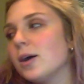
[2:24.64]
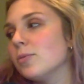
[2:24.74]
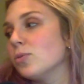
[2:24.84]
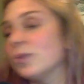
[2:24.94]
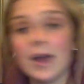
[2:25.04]

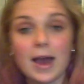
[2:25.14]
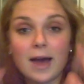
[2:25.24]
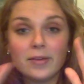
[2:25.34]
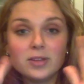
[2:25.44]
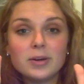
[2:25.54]
We
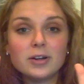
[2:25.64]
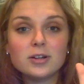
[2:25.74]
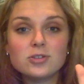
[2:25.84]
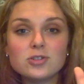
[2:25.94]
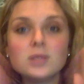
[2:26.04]
had the American
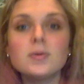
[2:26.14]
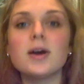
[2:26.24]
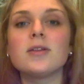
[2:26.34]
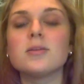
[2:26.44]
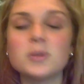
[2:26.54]
dream, and
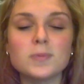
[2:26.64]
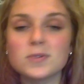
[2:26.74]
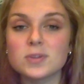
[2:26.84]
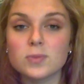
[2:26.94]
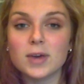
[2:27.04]
then people
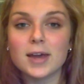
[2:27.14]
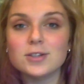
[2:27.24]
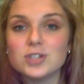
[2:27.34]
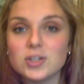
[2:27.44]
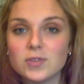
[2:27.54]
said we can't
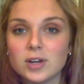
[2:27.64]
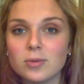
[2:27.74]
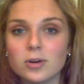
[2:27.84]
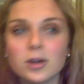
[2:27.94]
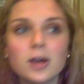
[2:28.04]
achieve it anymore.